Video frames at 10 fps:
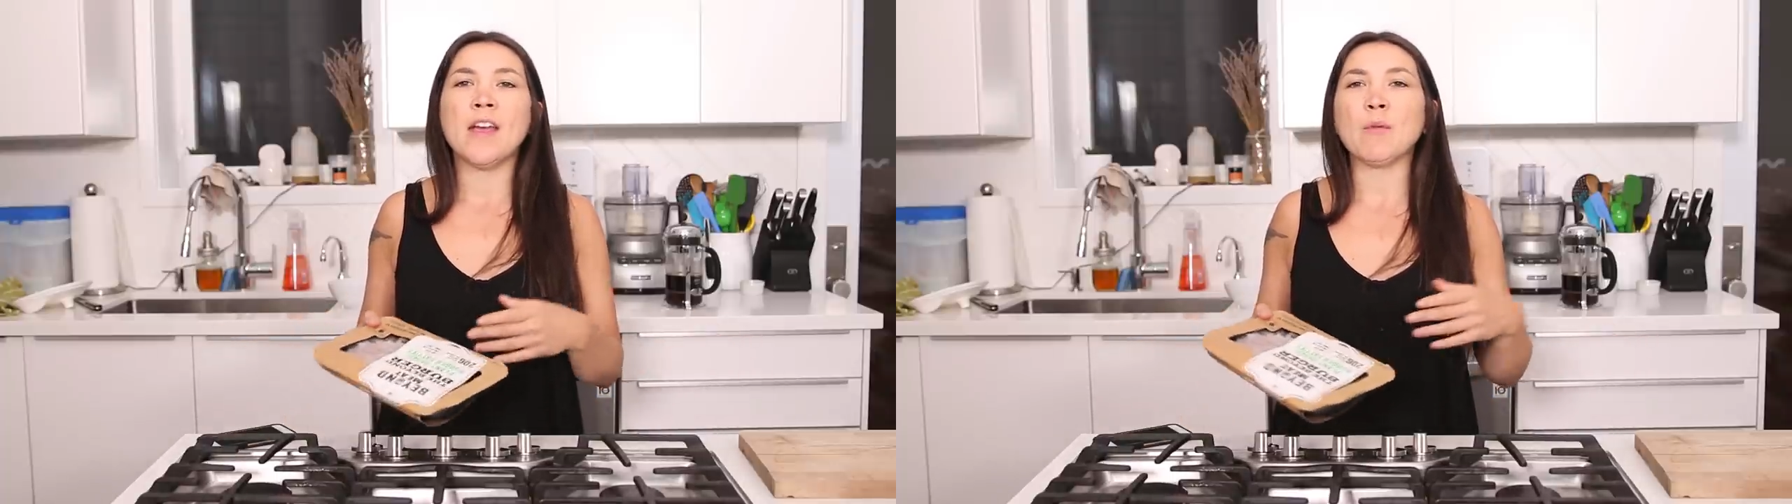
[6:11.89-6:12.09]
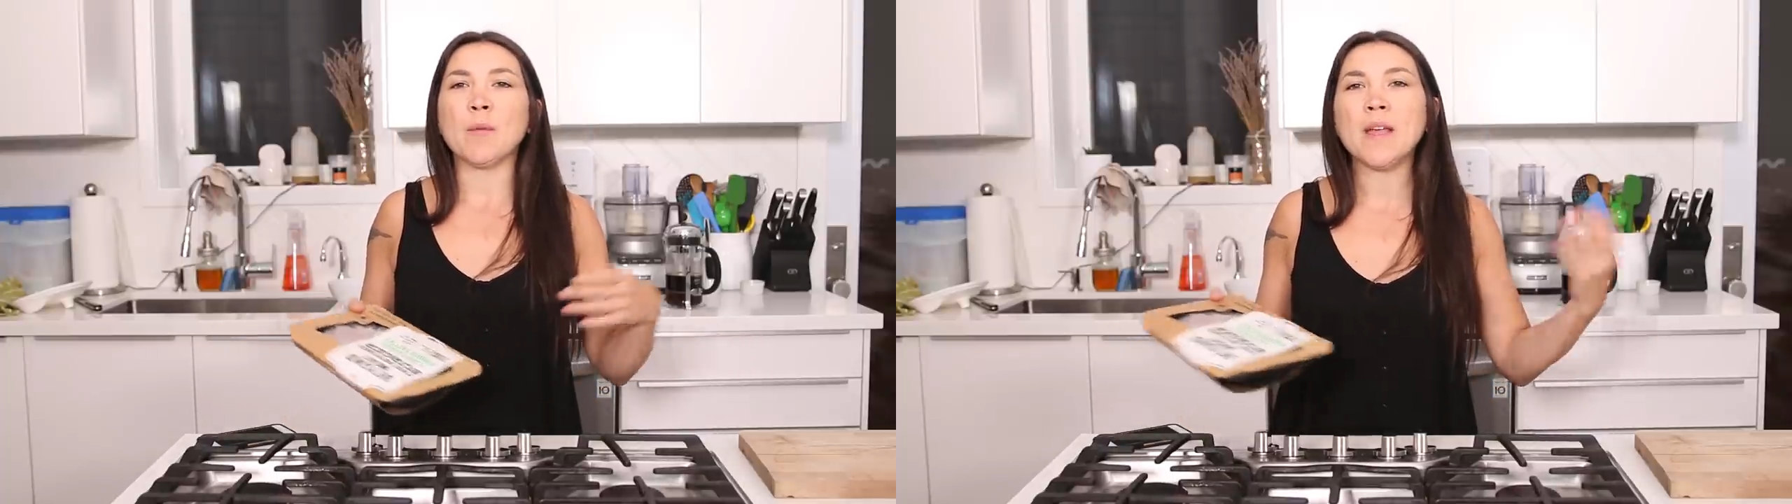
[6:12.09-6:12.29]

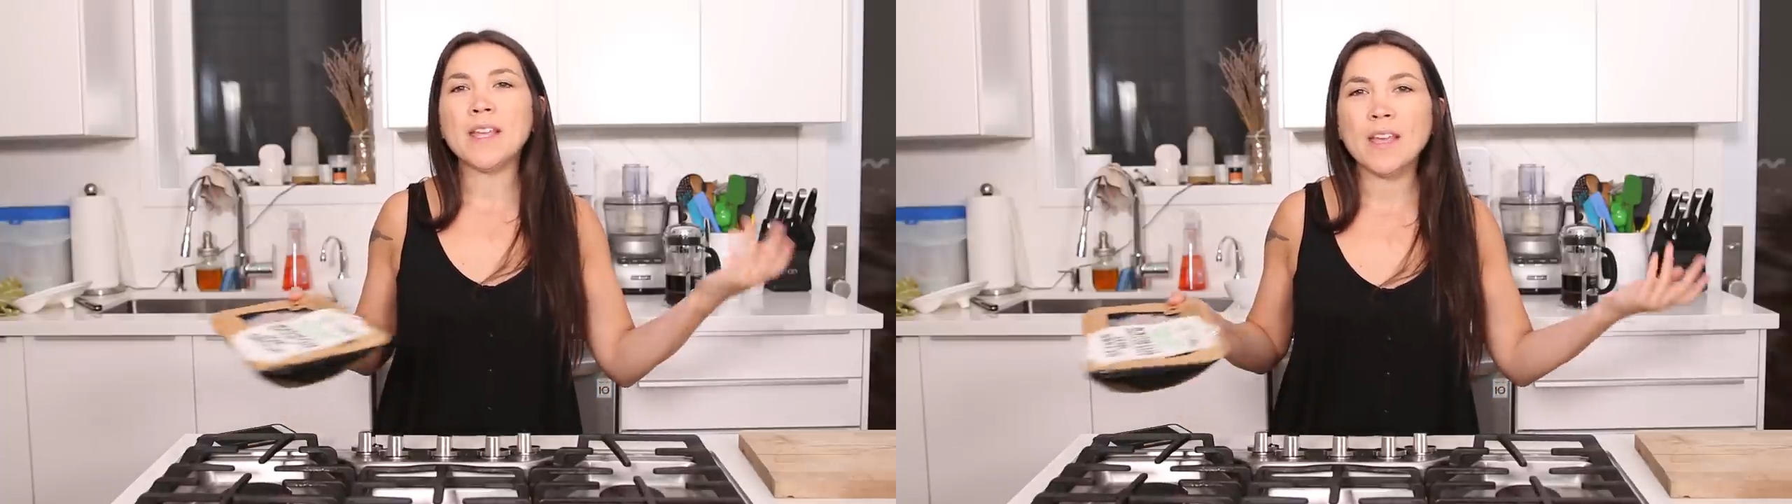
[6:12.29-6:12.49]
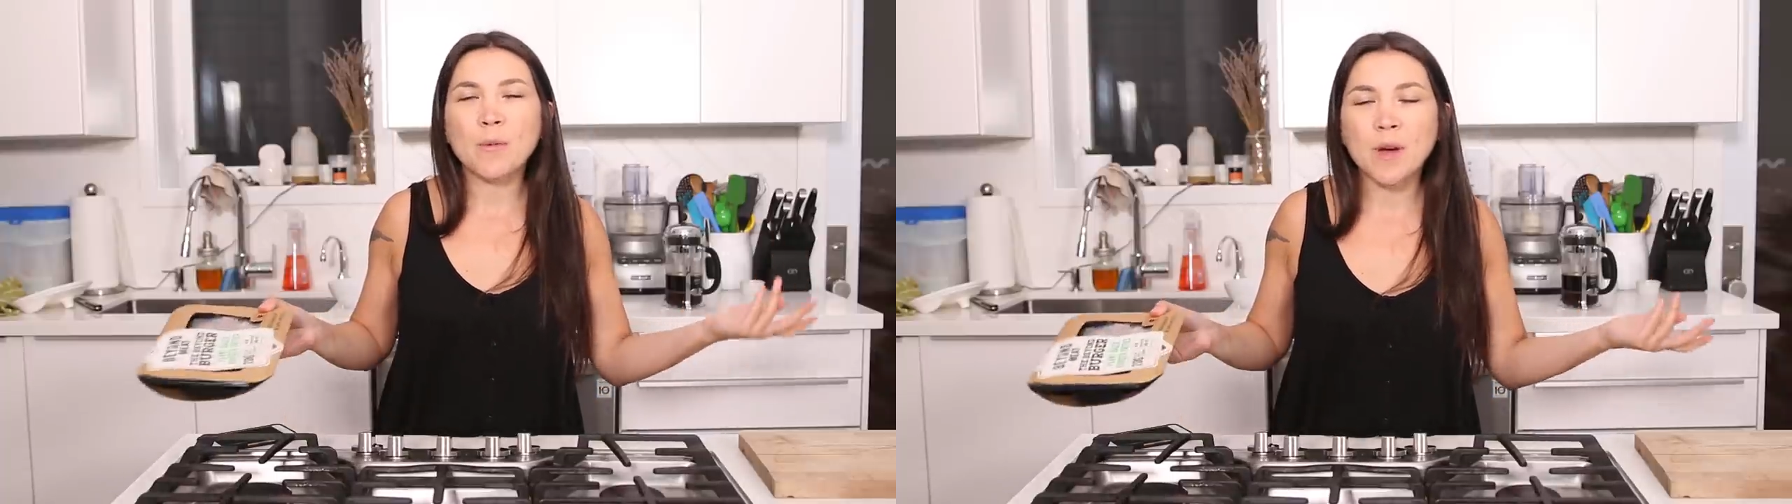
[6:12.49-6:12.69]
And we're
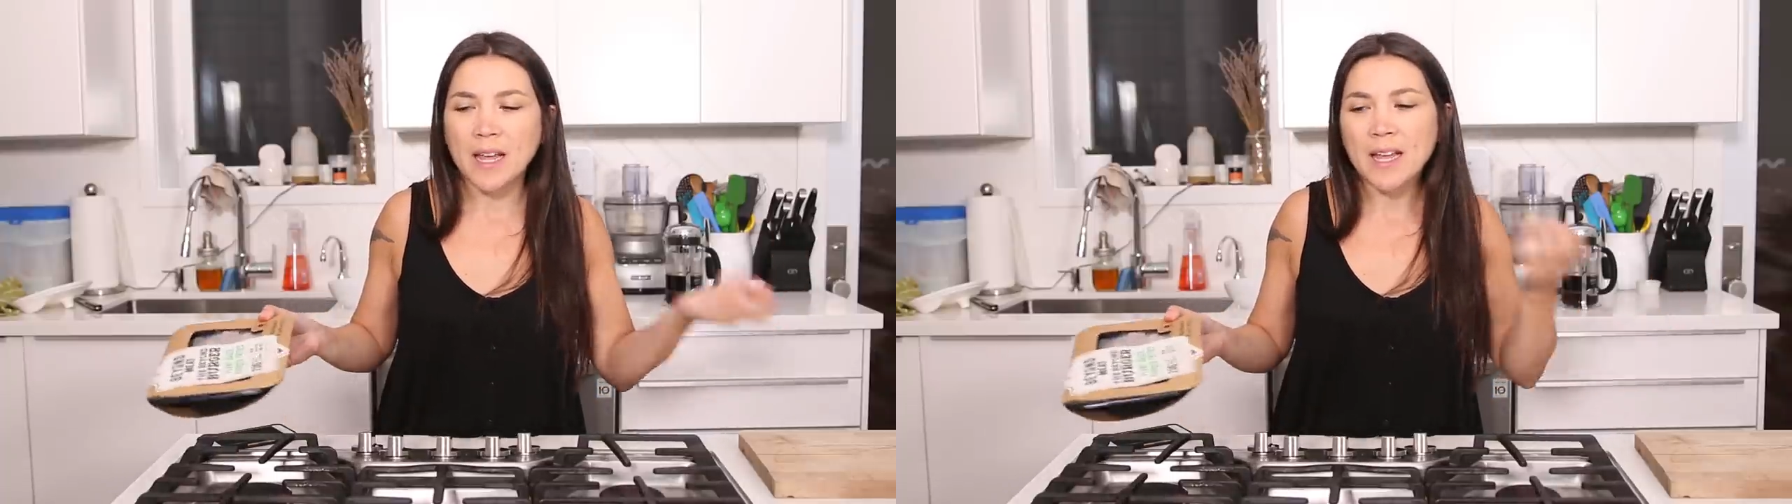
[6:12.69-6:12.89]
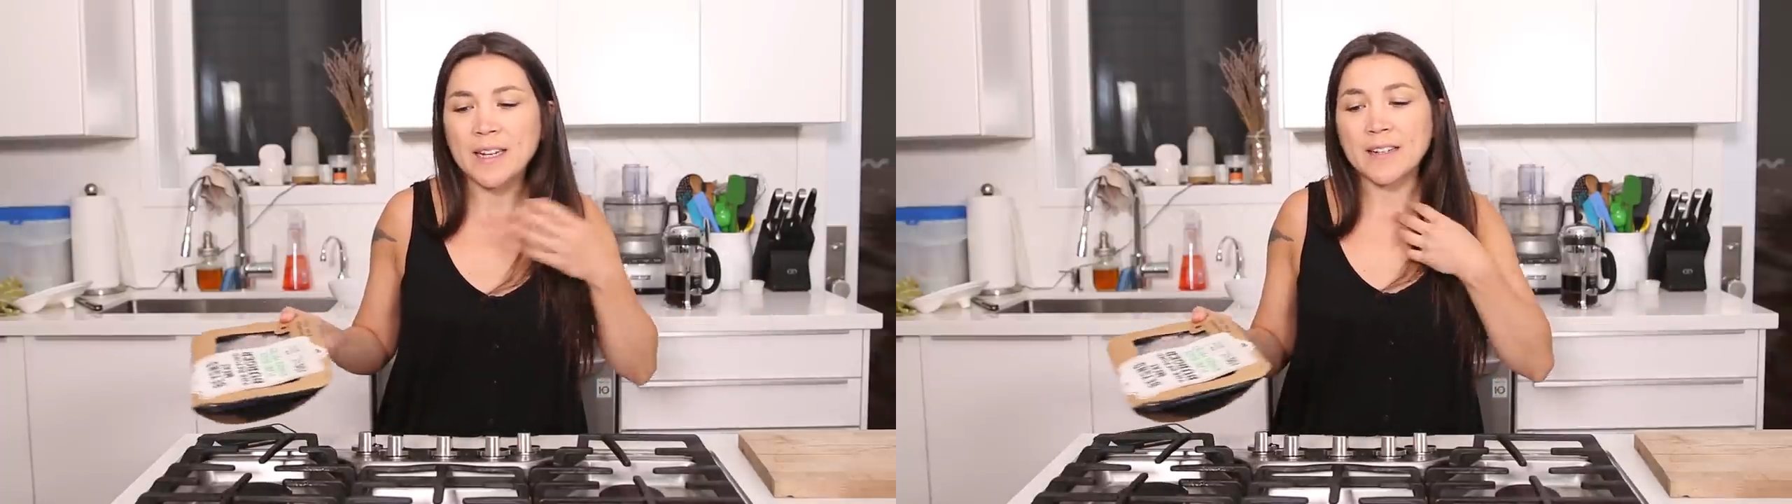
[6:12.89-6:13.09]
making a what
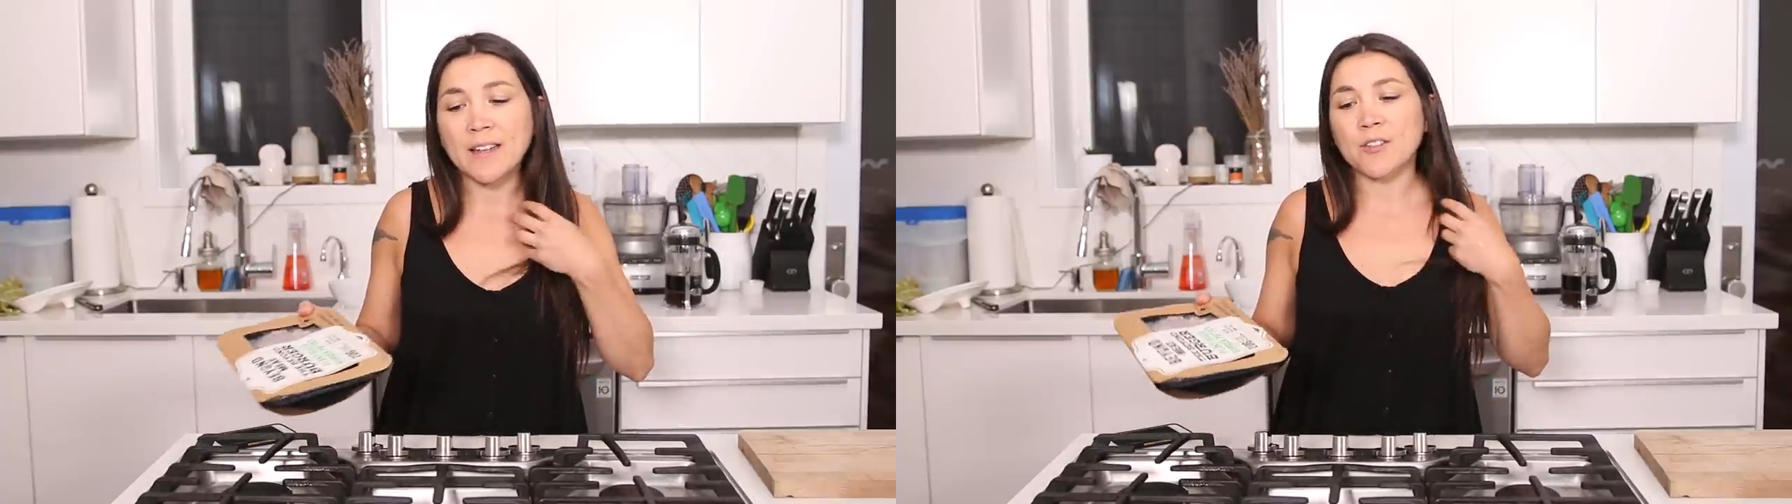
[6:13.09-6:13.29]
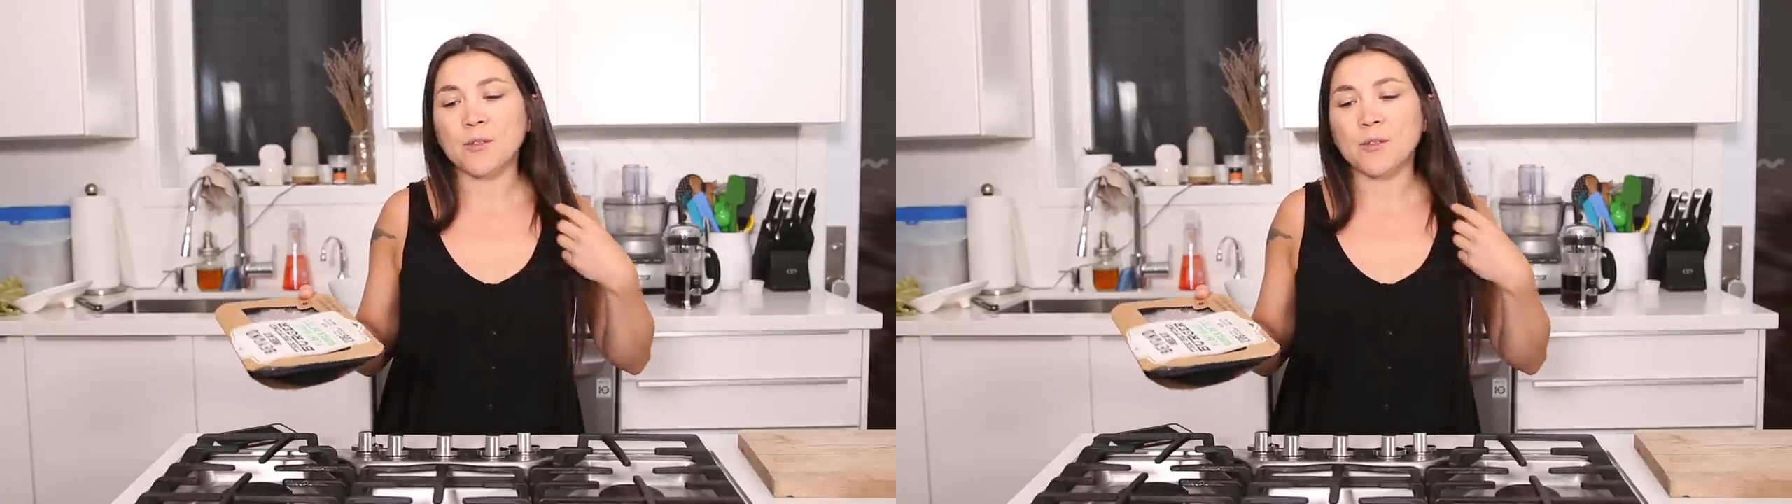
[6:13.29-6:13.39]
I ate a day,